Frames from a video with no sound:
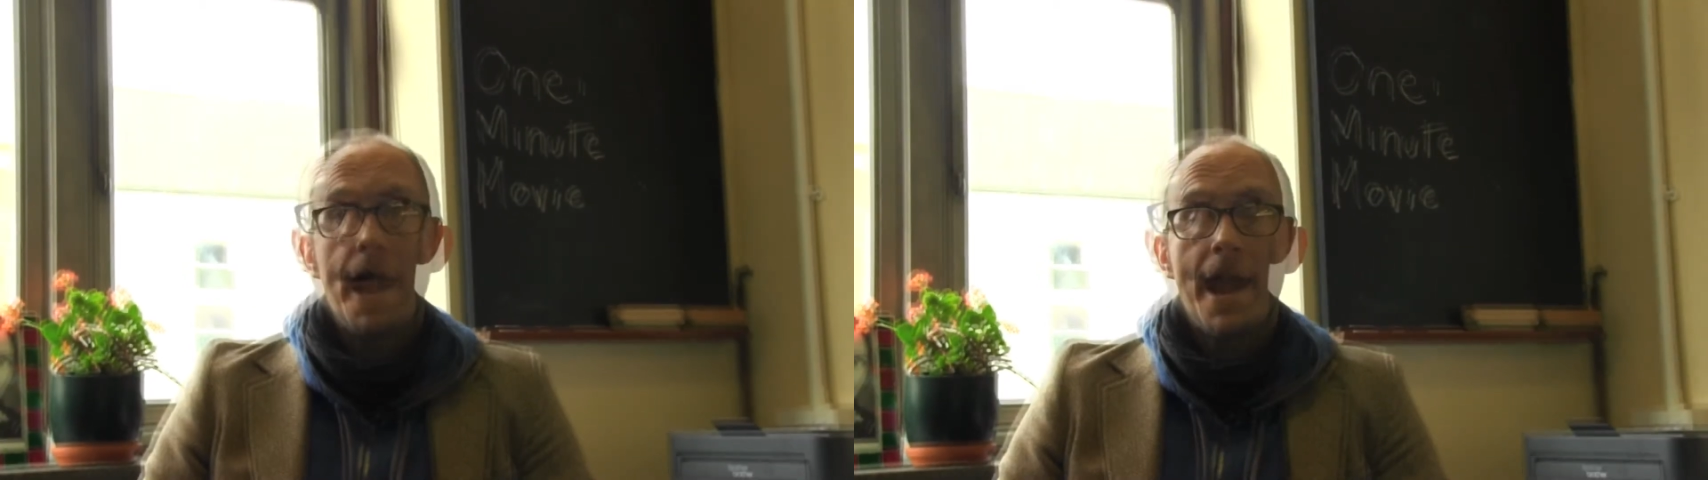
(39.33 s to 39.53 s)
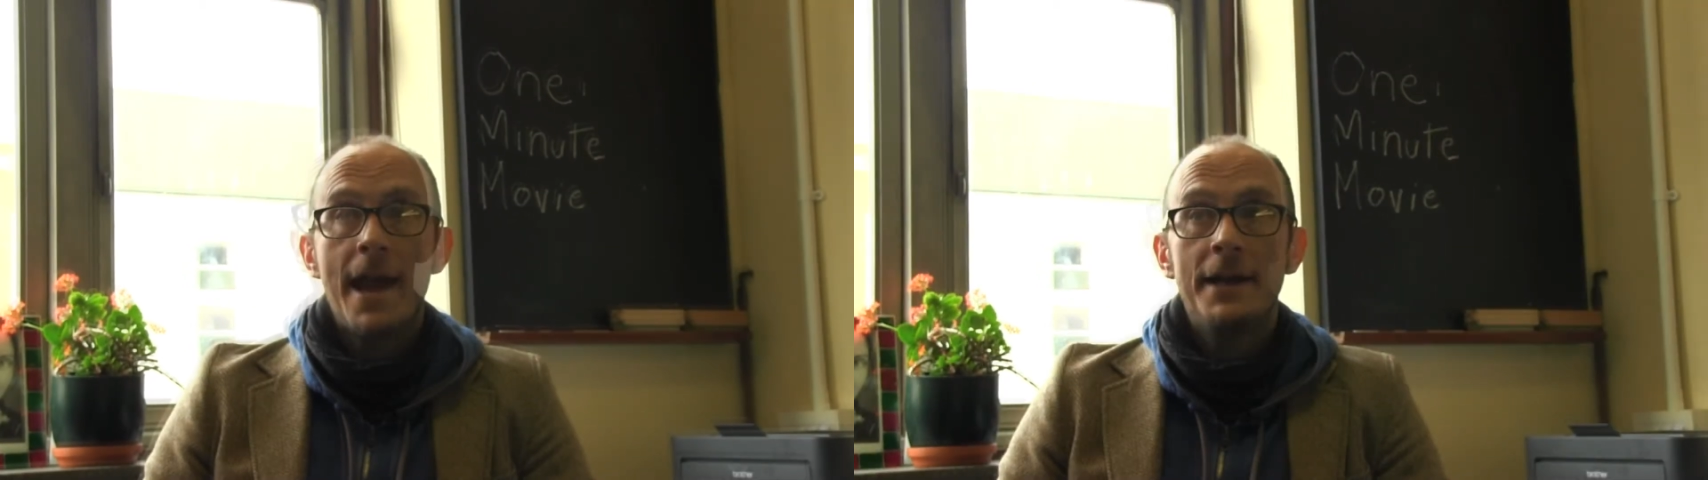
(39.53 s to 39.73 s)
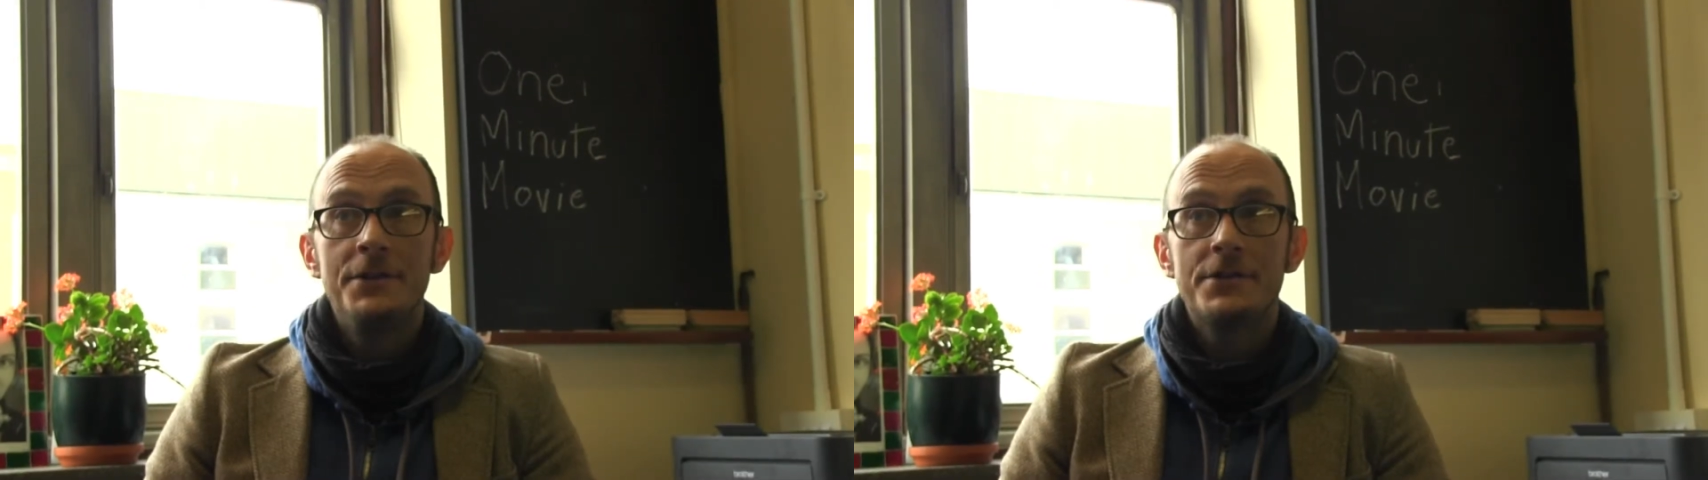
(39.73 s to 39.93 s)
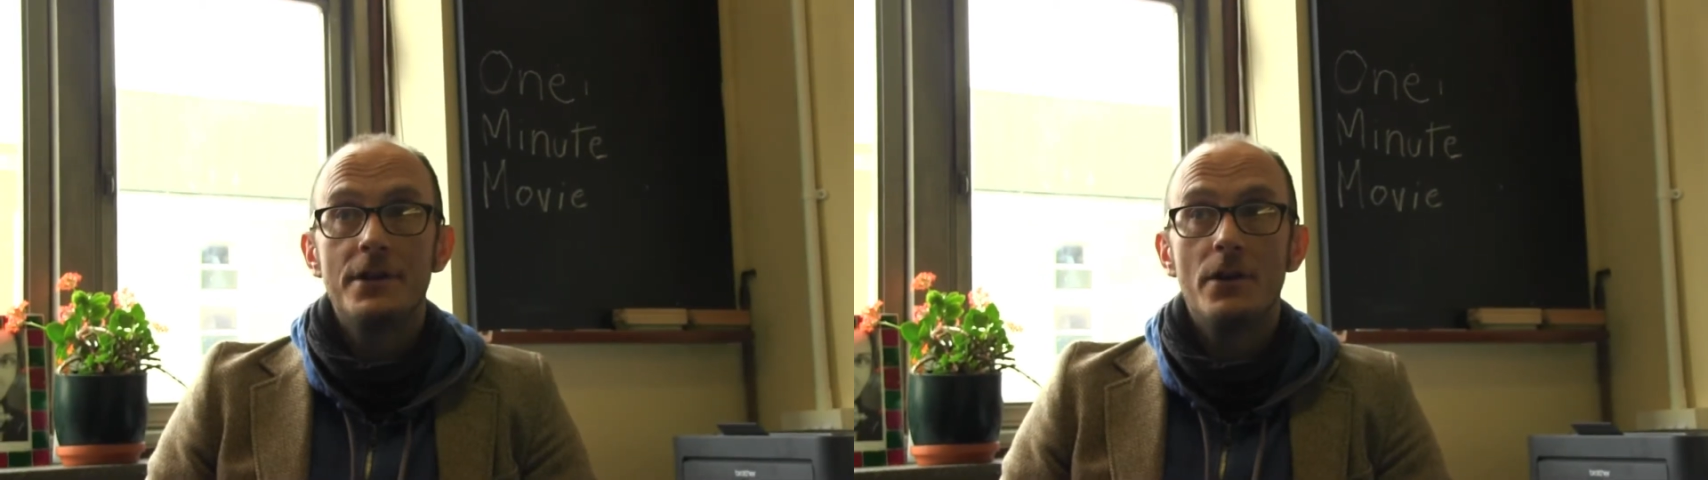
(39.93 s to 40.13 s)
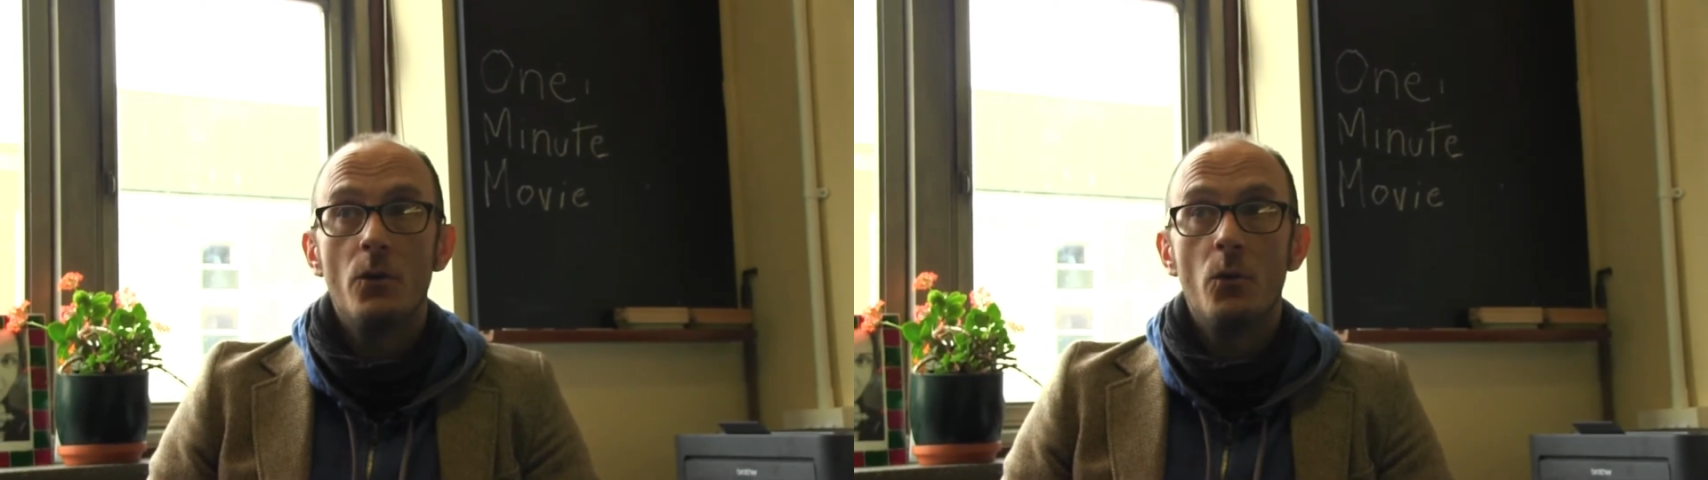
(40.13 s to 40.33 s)
and
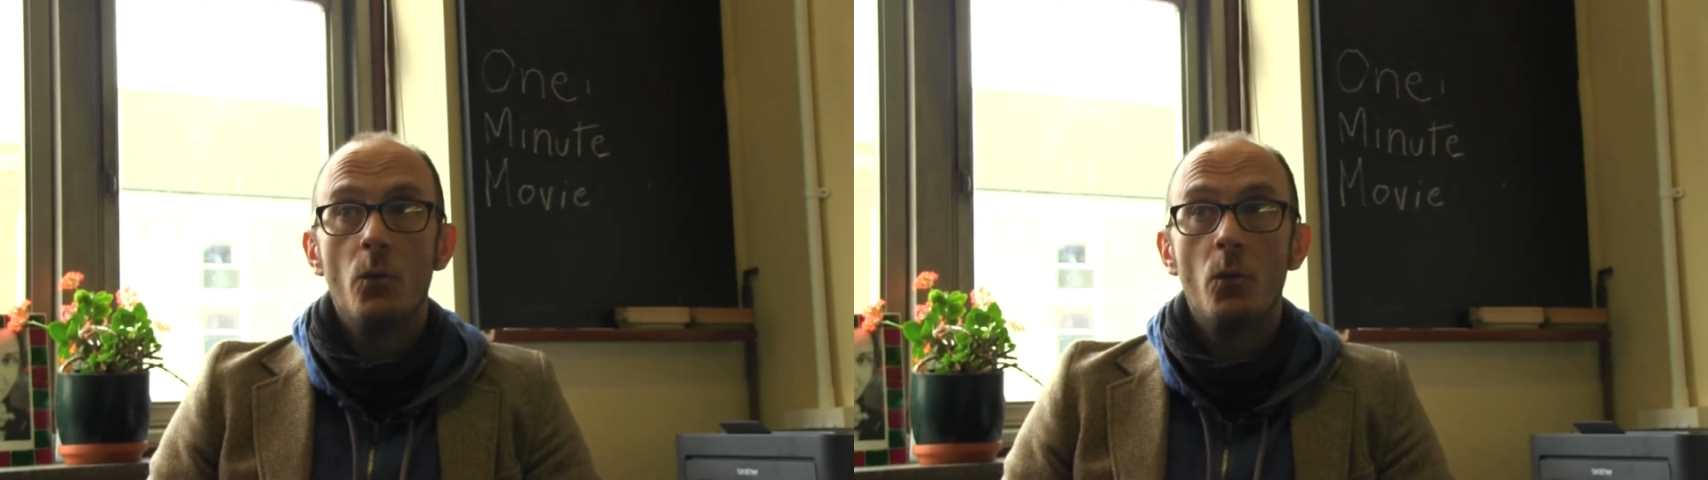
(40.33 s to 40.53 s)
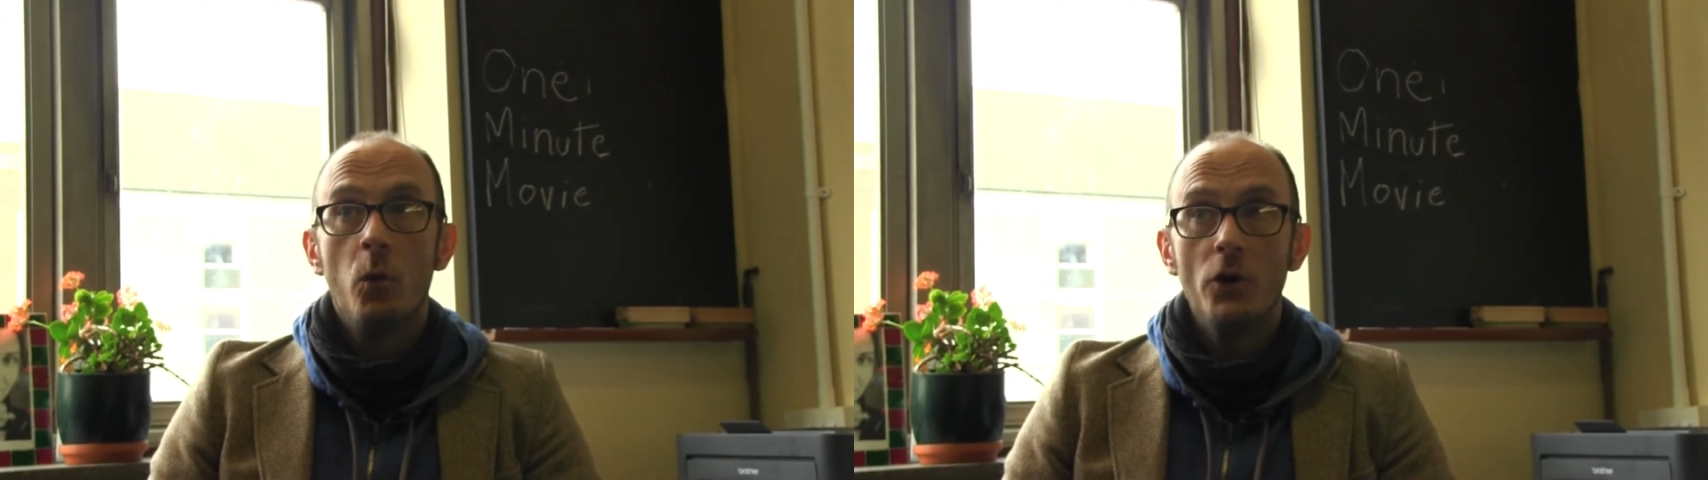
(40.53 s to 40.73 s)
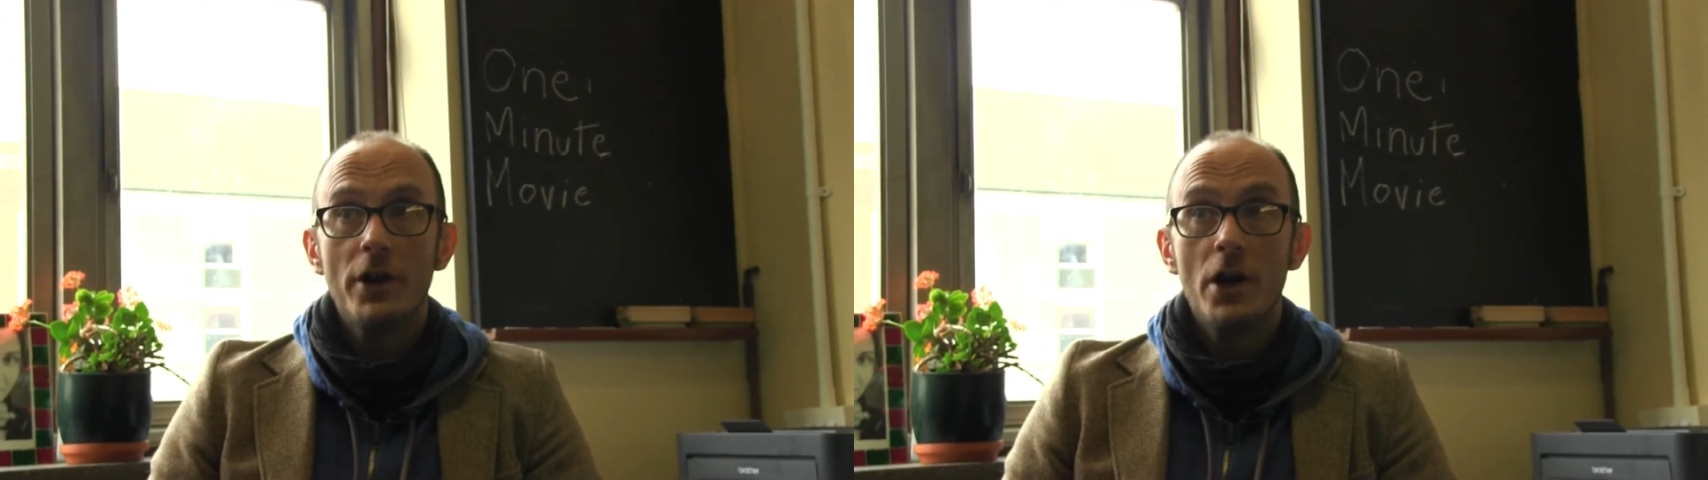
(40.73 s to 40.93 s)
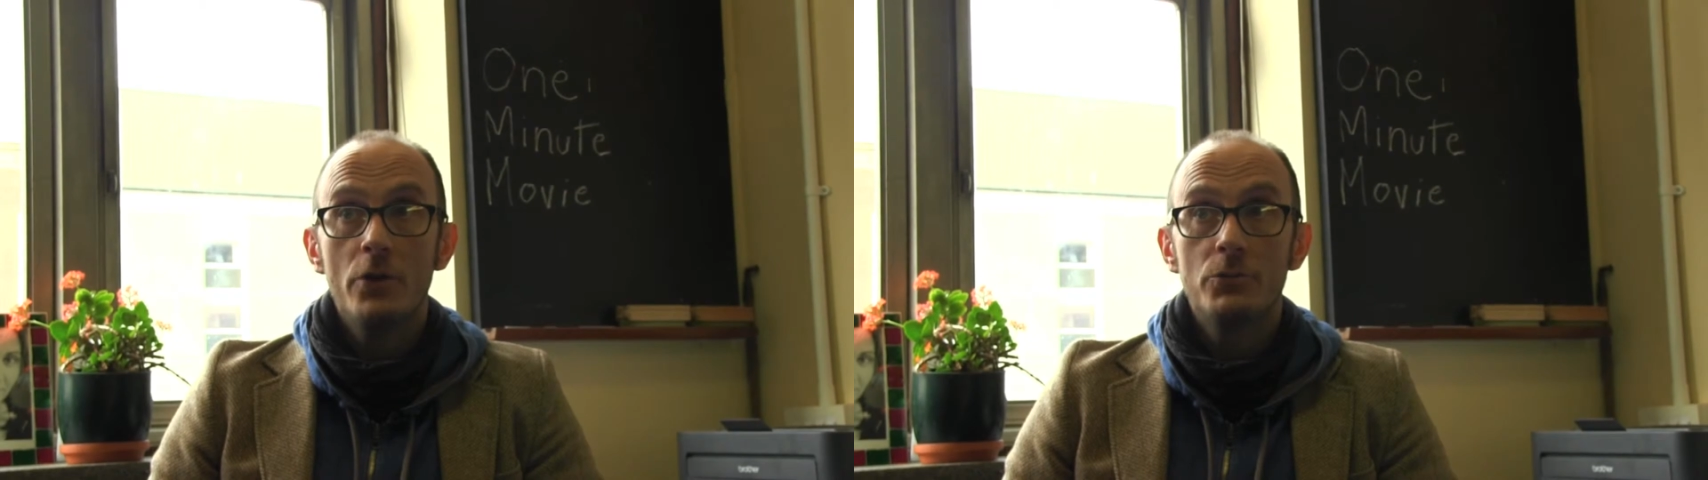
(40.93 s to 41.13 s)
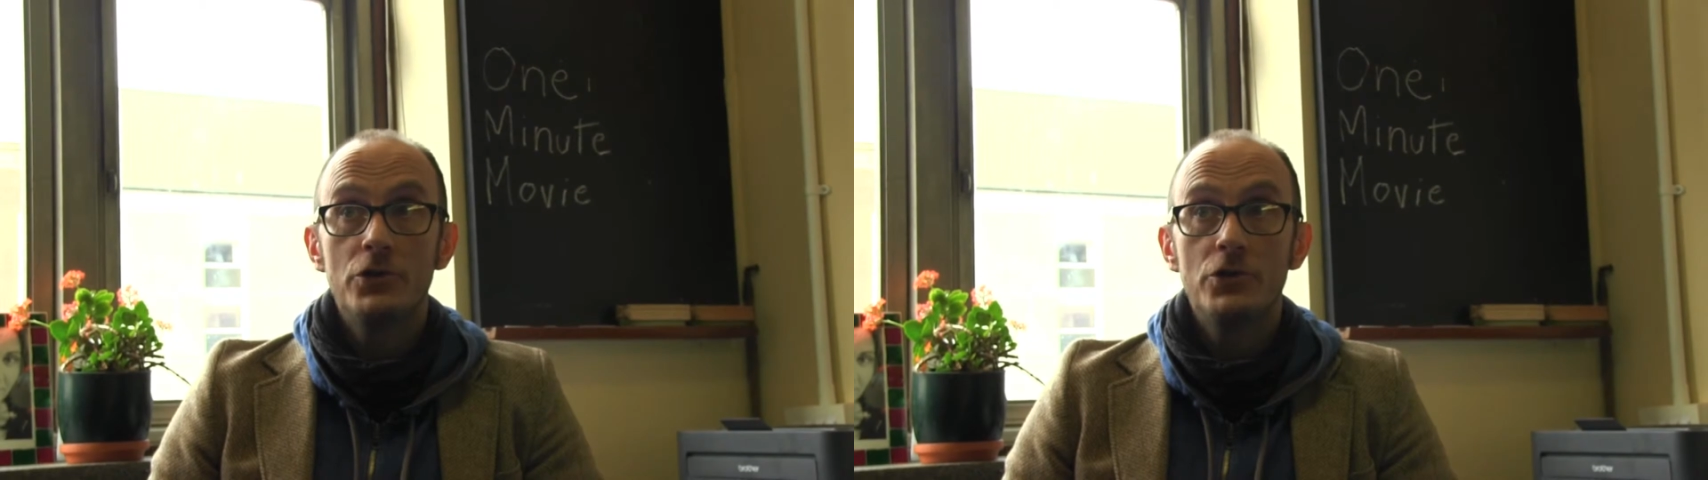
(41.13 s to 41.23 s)
what I hope